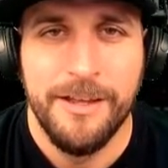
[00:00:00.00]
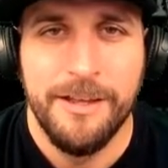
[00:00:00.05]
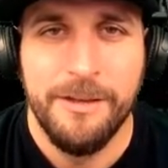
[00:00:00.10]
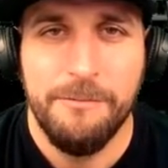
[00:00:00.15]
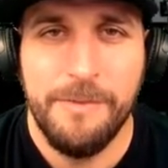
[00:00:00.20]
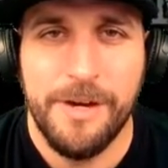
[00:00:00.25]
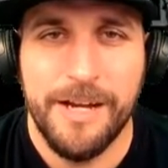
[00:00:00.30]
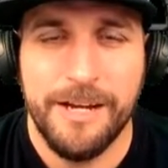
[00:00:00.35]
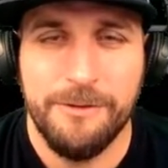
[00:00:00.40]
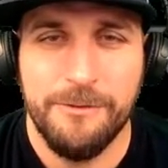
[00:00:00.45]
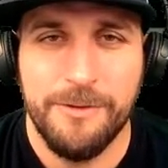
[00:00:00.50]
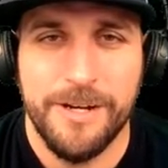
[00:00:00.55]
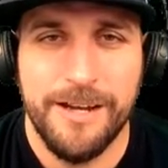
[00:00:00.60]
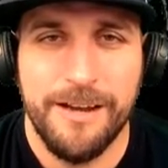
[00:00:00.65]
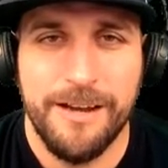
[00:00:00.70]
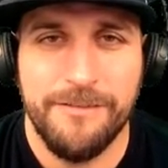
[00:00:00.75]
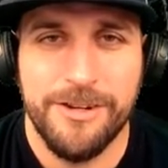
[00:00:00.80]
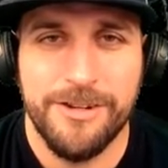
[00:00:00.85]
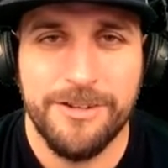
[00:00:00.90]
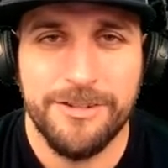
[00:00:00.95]
But
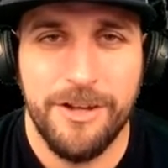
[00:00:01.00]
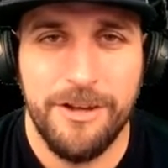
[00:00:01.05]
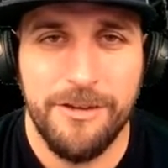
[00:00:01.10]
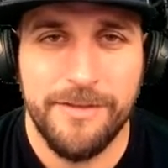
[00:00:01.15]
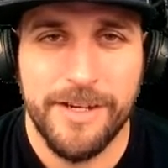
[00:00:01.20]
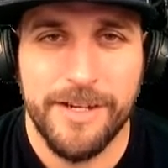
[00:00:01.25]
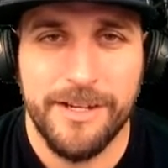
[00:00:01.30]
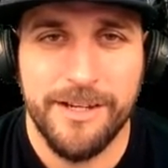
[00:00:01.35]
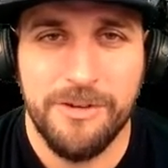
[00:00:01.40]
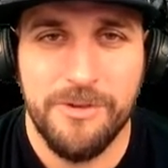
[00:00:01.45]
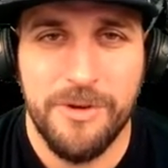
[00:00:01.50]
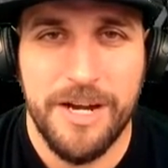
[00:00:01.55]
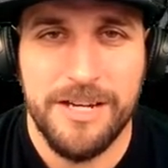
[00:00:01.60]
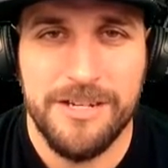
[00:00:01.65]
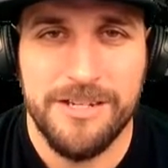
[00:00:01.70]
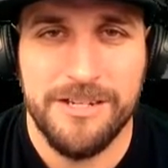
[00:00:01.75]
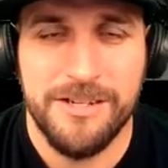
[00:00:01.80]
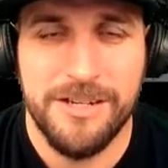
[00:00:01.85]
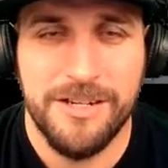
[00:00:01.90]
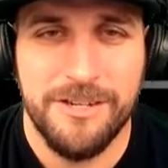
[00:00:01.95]
whenever you're solving an
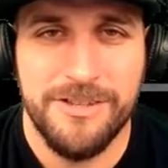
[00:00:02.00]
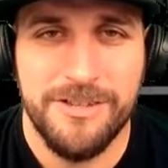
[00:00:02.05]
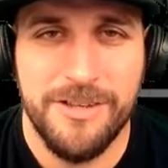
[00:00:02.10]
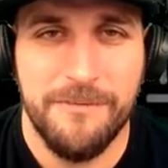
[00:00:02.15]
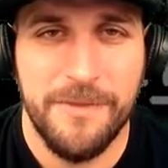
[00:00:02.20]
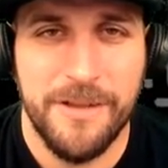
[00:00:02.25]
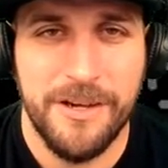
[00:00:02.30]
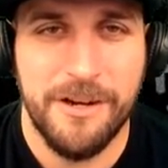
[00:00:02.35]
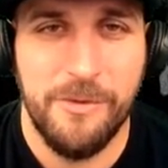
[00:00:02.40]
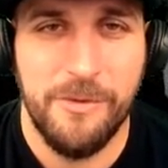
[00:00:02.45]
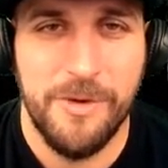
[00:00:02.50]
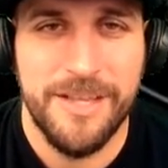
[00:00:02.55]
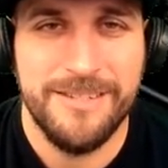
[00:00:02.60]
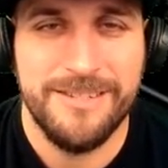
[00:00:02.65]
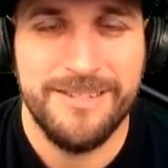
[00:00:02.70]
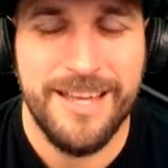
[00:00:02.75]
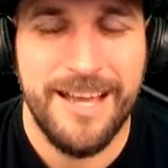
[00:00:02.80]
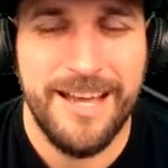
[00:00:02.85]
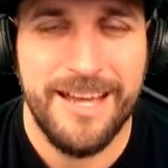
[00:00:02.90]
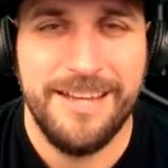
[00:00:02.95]
equation, you do something to one
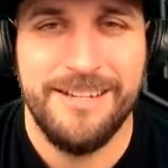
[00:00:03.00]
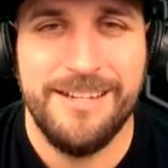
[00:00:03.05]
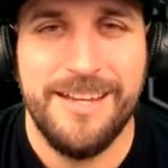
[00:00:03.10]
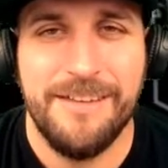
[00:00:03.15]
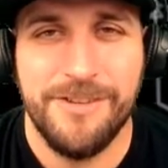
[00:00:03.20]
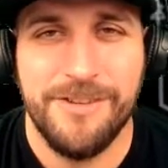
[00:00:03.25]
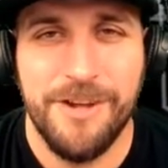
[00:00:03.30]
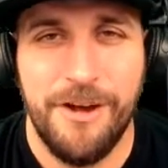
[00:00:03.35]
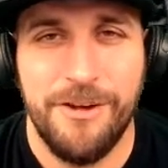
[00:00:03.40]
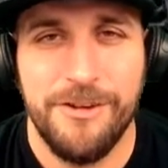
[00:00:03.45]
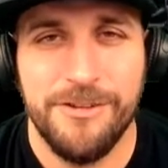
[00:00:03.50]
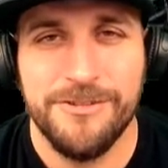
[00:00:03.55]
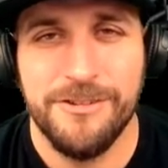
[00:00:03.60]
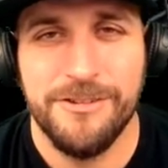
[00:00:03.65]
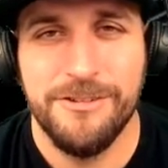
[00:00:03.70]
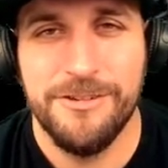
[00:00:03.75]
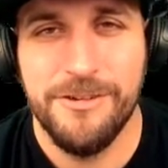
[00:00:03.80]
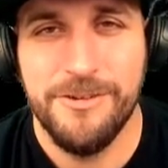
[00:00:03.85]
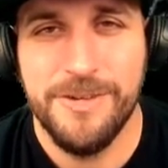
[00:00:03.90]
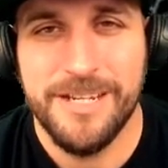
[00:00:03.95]
side, you have to also
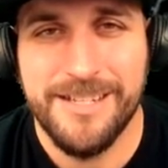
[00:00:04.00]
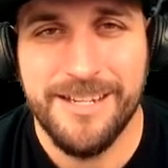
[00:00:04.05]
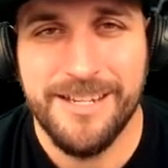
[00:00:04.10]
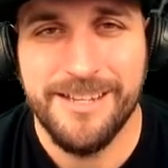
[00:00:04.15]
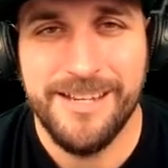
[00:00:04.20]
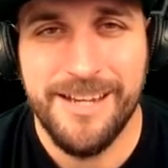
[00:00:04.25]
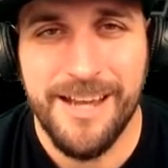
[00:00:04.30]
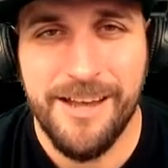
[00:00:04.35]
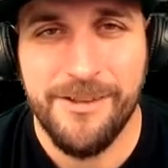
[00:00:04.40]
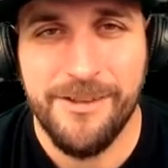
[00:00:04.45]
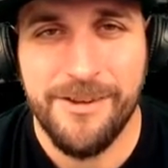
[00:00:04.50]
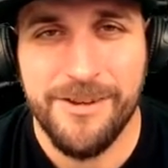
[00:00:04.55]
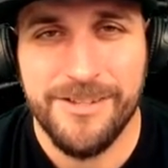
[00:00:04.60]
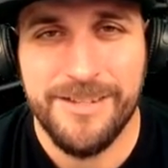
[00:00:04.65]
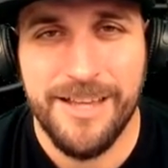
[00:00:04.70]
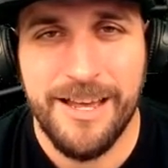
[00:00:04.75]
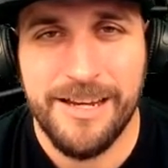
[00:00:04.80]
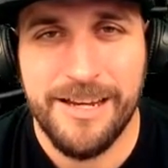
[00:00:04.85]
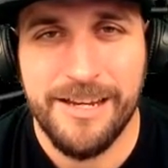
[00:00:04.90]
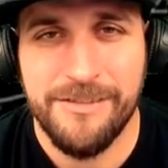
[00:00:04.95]
do it to the other
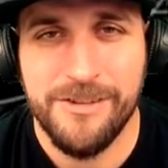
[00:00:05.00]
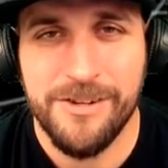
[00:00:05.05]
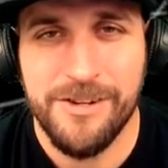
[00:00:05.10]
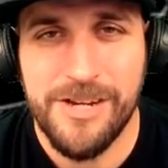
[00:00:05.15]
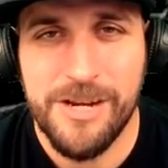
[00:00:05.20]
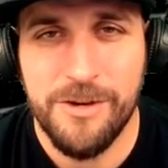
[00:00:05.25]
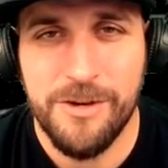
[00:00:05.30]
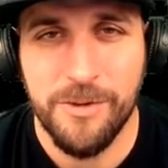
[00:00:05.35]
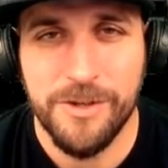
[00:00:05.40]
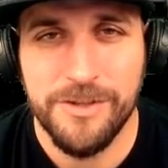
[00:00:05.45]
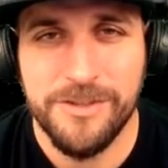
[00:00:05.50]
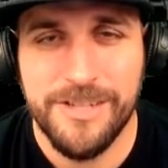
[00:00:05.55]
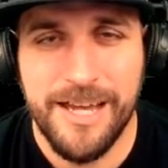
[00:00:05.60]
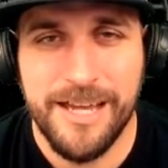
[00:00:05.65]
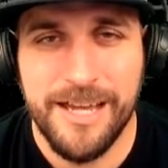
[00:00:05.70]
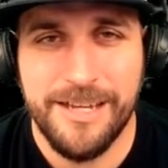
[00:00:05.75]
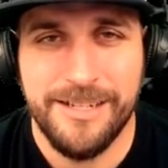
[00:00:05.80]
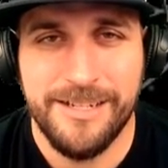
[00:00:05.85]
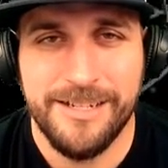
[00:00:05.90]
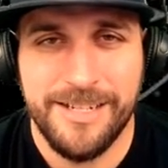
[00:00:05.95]
side of your equal
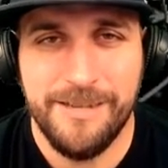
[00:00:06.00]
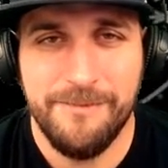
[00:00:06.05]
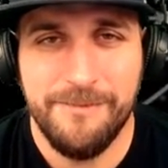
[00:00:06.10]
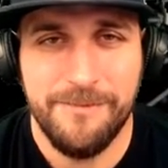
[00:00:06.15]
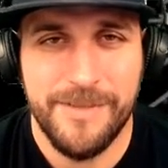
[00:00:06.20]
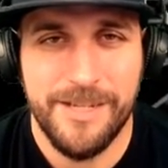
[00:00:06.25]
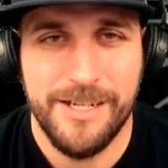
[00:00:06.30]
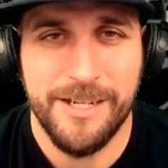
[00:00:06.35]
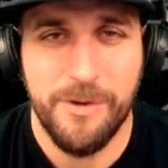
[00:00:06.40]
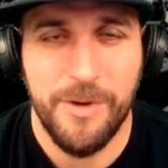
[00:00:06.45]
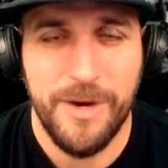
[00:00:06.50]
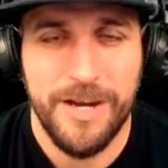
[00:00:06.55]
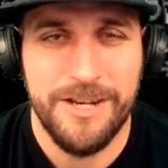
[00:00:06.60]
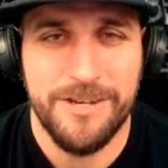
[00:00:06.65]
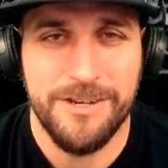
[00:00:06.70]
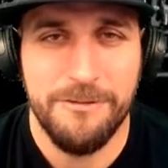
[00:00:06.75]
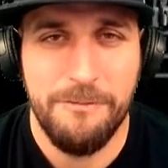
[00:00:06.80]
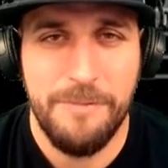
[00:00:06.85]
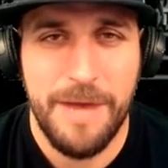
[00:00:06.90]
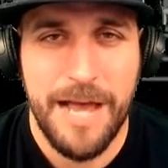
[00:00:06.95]
sign to keep the
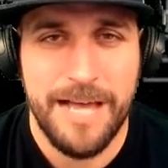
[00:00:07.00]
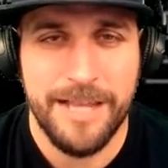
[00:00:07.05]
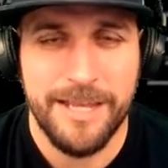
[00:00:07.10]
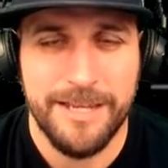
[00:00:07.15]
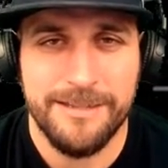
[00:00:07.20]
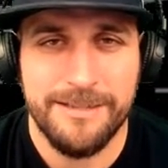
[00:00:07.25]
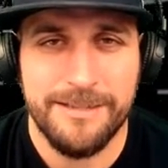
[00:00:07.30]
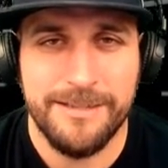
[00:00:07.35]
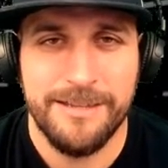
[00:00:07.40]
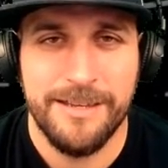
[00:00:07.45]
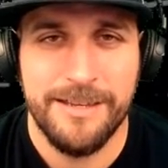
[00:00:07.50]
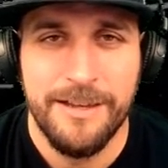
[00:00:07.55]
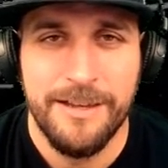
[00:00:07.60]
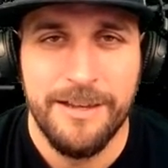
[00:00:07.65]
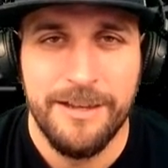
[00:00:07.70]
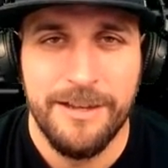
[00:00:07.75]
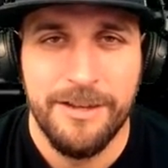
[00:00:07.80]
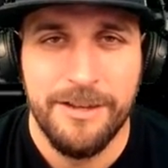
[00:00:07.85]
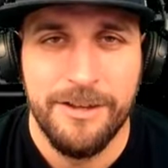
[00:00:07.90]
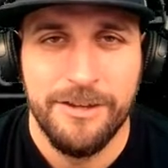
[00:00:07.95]
equation balanced.
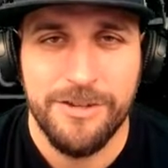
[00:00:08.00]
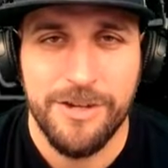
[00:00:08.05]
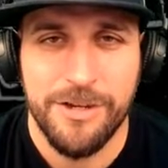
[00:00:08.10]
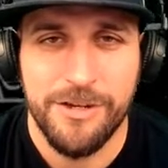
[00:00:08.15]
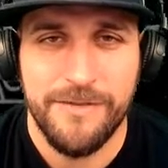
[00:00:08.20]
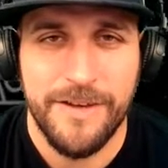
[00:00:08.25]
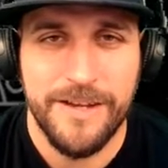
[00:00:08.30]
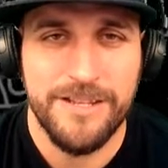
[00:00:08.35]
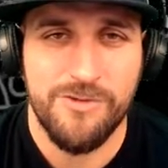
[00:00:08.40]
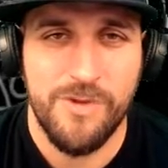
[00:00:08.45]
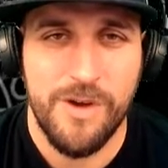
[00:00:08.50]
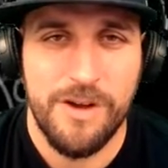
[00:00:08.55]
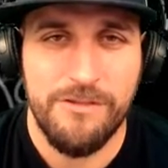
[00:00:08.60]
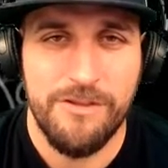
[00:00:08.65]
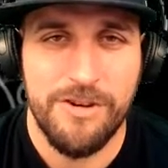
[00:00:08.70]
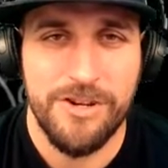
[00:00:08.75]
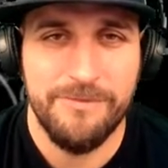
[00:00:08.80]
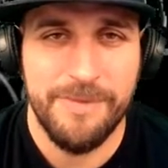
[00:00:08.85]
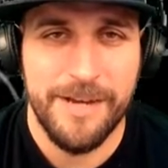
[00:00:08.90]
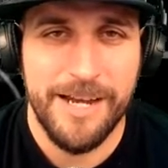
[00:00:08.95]
So if I square
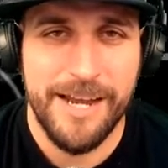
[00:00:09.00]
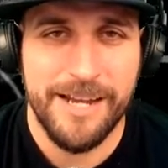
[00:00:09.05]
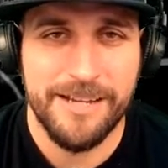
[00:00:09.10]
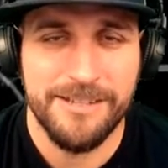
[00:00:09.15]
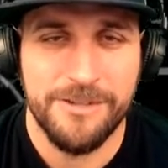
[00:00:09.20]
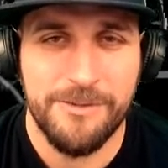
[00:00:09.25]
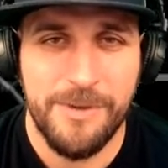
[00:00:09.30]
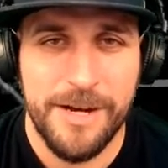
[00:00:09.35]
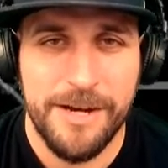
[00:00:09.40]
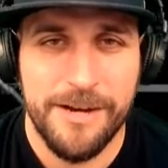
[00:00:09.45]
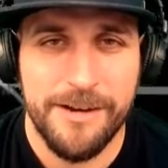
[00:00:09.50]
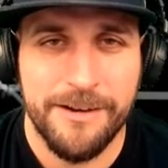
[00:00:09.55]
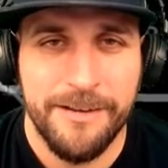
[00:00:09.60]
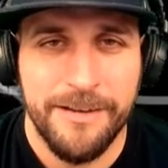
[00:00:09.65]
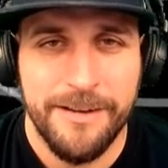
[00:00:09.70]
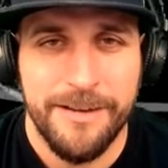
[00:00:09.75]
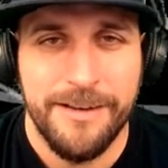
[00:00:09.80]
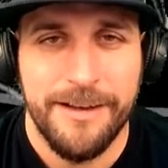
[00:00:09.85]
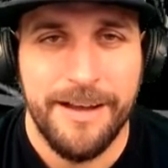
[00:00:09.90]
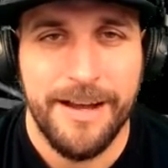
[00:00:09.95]
rooted my x squared,
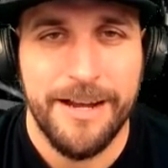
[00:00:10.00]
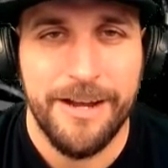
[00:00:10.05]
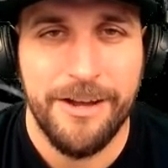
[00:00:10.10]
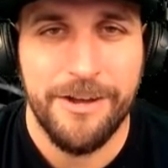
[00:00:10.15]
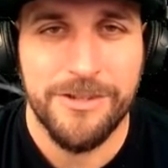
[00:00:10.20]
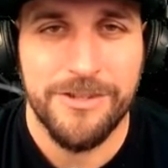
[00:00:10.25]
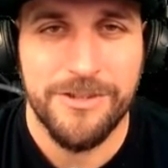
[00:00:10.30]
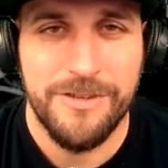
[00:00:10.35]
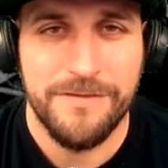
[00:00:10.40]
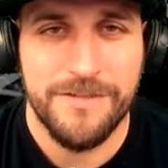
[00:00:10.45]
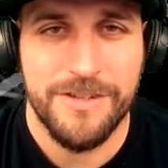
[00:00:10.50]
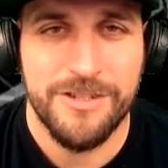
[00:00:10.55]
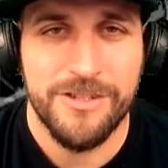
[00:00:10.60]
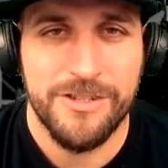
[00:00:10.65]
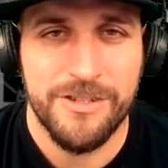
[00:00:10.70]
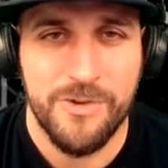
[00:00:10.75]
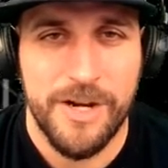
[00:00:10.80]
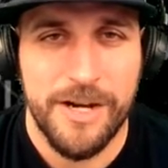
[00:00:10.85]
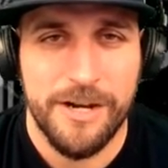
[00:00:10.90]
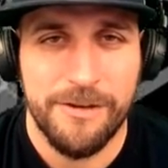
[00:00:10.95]
I also have to
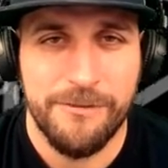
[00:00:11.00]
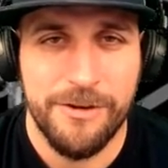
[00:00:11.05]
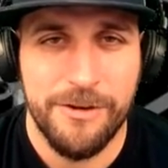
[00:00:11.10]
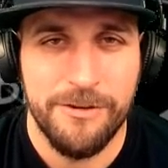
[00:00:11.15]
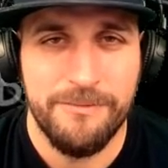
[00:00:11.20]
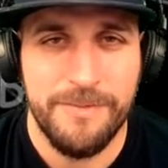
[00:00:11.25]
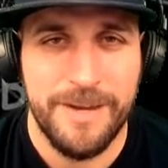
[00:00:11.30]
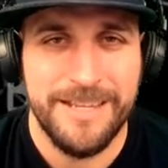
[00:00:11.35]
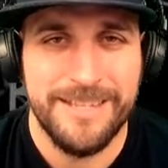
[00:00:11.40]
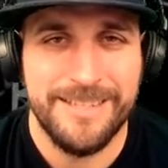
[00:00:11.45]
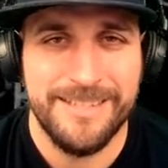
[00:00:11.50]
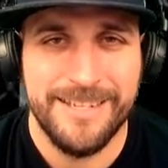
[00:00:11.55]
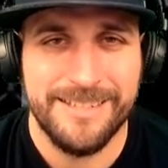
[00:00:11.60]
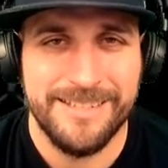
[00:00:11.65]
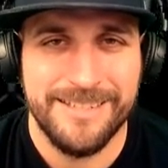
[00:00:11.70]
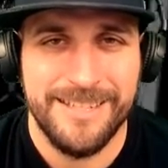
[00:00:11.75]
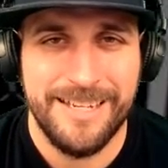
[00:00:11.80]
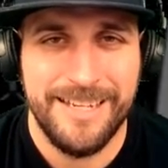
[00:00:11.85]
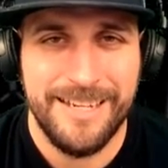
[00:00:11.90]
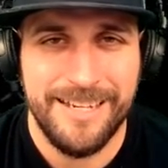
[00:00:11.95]
square root my
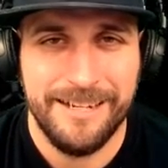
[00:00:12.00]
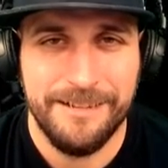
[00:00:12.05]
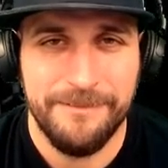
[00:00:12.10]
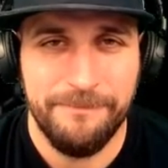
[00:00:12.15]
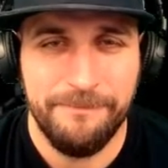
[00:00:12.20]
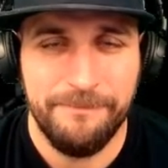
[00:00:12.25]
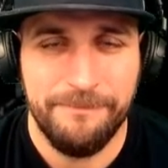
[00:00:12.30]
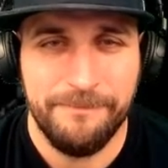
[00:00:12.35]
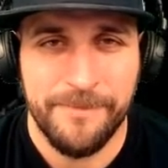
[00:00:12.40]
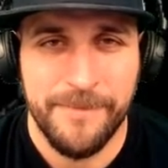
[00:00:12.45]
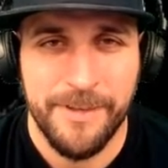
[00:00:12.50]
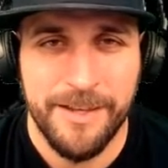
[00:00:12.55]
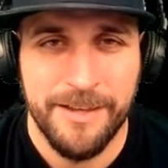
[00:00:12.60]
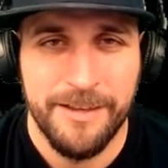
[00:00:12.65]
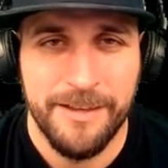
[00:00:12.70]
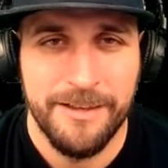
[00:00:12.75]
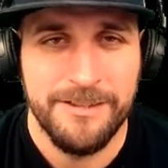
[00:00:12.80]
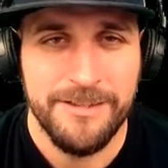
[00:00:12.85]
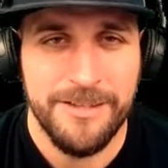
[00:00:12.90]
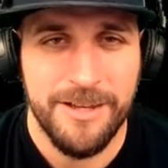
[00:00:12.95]
16. So